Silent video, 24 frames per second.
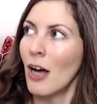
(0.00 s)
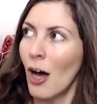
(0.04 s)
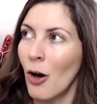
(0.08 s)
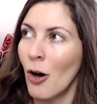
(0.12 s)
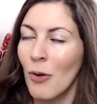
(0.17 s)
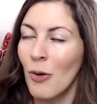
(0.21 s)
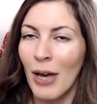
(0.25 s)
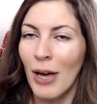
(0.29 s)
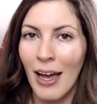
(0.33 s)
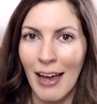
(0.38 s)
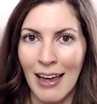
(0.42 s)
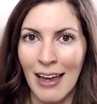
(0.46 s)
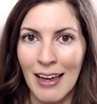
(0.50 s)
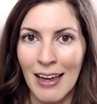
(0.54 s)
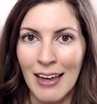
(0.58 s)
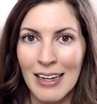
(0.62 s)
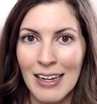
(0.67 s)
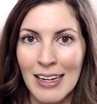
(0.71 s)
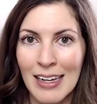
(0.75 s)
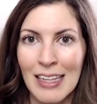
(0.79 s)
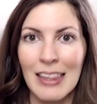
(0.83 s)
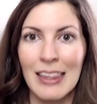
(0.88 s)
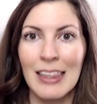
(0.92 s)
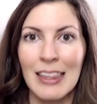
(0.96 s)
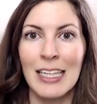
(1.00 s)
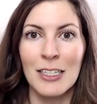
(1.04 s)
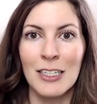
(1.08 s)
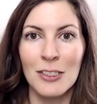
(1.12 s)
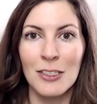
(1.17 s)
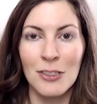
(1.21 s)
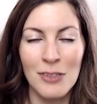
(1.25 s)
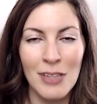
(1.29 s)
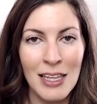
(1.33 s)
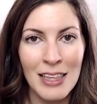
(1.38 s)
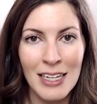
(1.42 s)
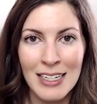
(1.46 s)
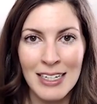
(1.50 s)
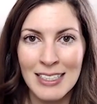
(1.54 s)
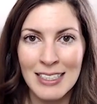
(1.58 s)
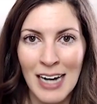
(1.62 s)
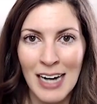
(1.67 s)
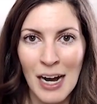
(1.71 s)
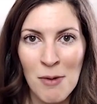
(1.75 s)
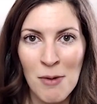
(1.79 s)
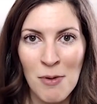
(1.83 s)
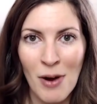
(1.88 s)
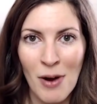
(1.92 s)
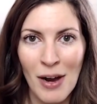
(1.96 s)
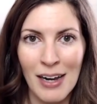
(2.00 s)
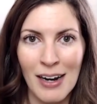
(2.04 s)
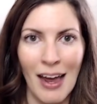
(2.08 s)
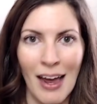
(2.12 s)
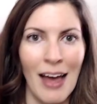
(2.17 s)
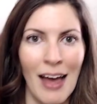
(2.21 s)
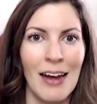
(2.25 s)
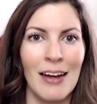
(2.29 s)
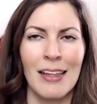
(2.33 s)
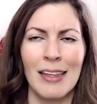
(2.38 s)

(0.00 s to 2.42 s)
okay, these are the things that I'm great at.